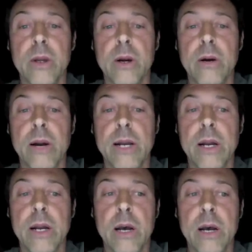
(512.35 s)
All right,
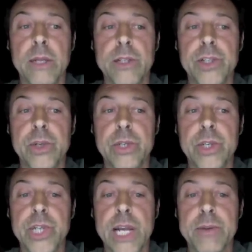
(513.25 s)
let's shoot to
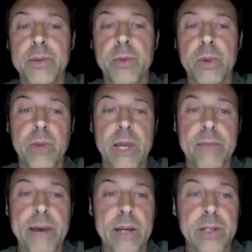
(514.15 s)
James. We'll get
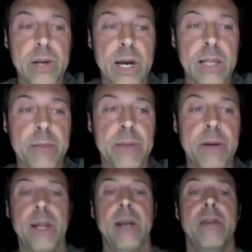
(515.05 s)
back to you, Holly, but I
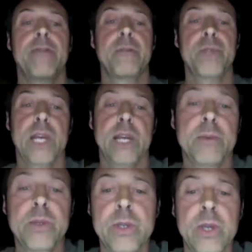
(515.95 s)
want to hear from
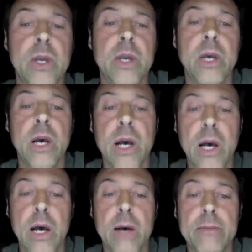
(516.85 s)
James.
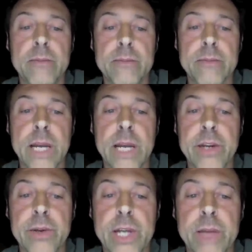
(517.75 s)
How you
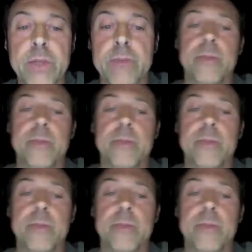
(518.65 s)
doing, James?